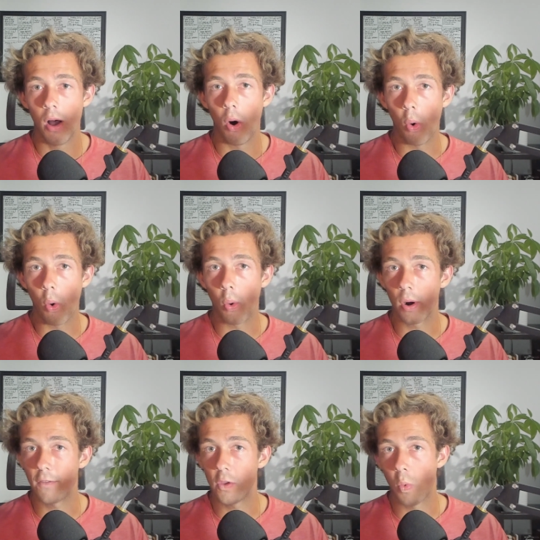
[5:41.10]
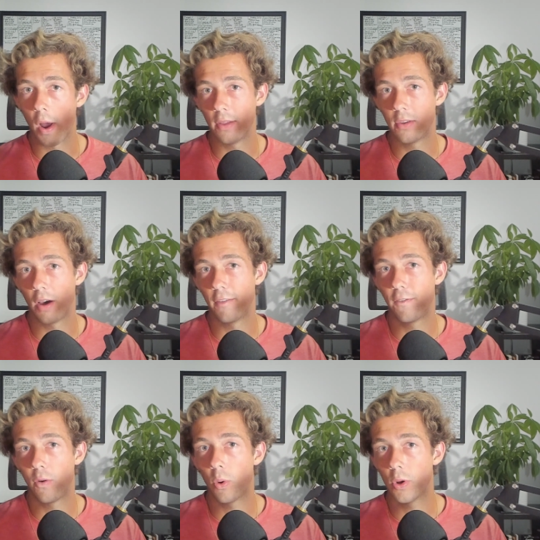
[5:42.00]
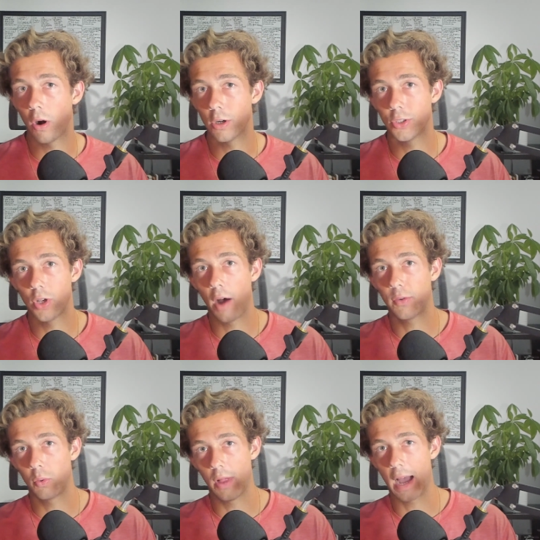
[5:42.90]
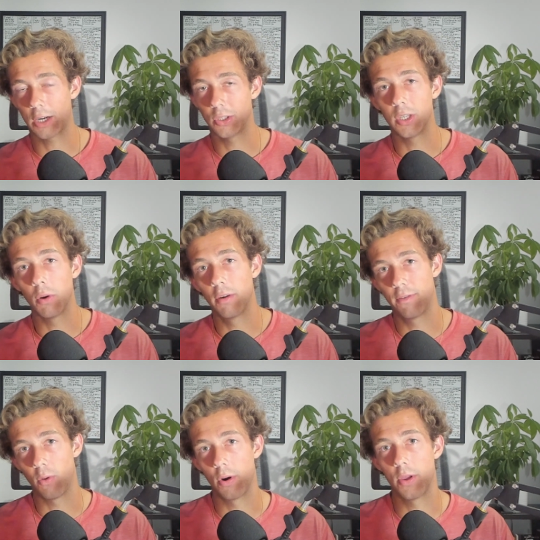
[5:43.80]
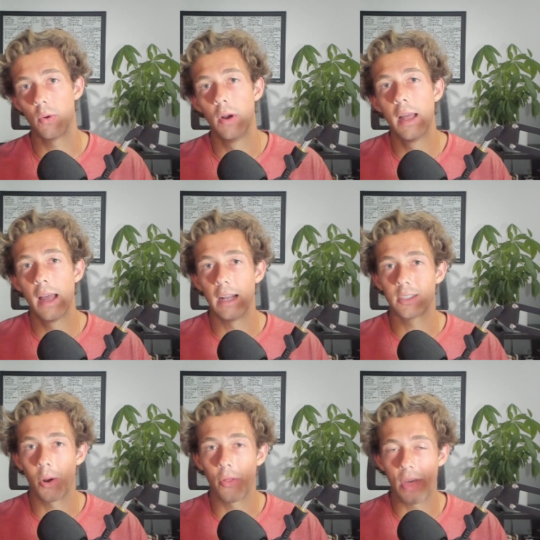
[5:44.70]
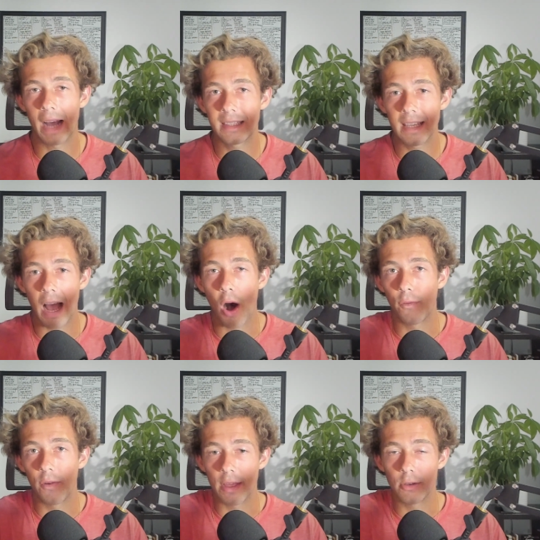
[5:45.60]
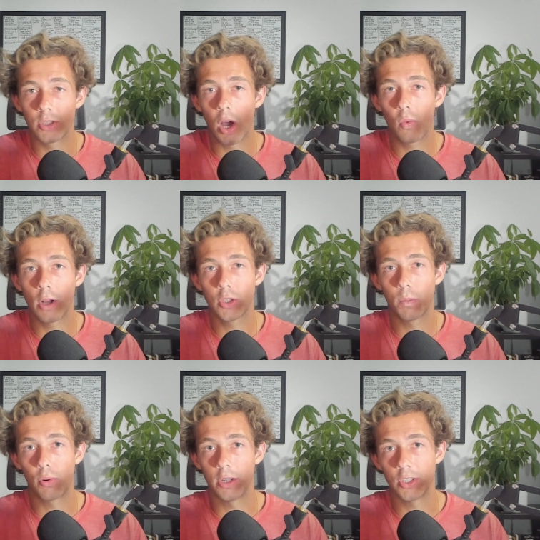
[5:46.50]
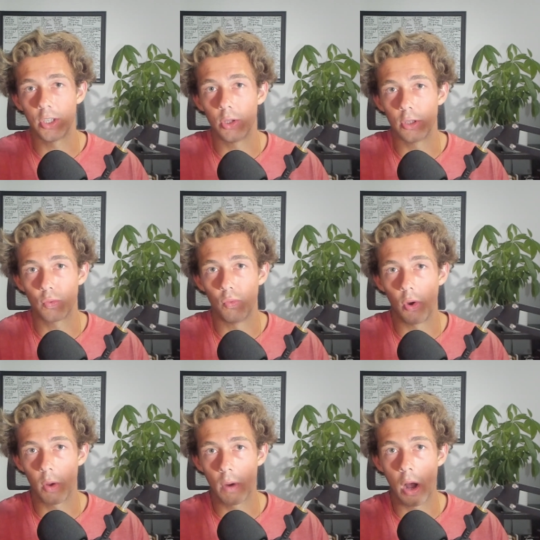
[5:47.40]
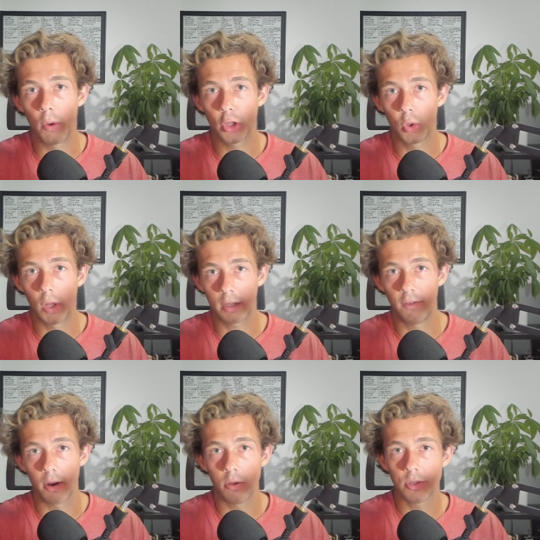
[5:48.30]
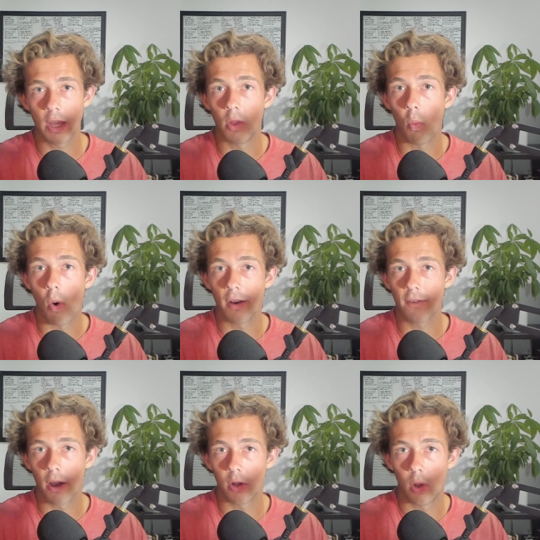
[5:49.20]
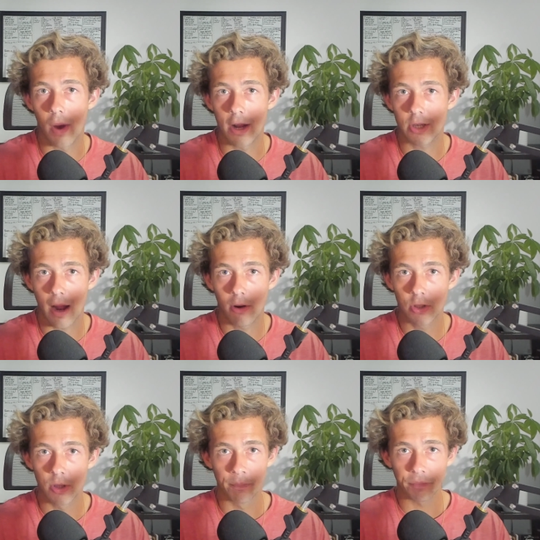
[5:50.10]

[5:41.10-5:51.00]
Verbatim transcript: Or if you want it done for you, our software will actually do it for you. And so that's the alpha that you saw Russell Brunson do this really well with ClickFunnels and the one funnel away challenge.